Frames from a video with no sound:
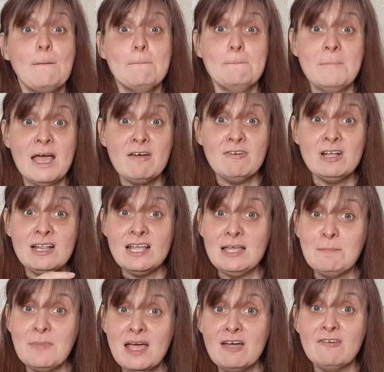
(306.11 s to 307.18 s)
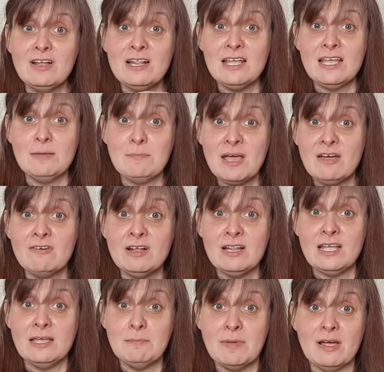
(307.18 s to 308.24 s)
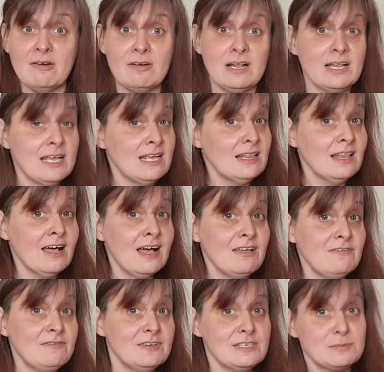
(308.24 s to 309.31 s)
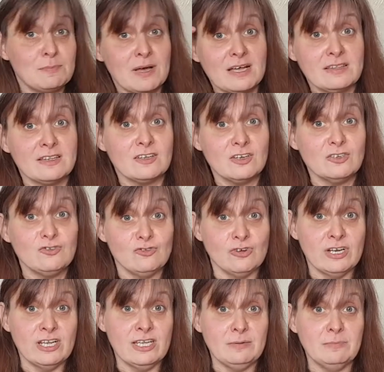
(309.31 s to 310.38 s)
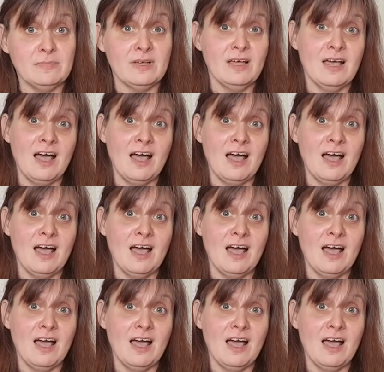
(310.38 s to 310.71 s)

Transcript: Merrily, merrily, merrily, merrily, life is but a dream.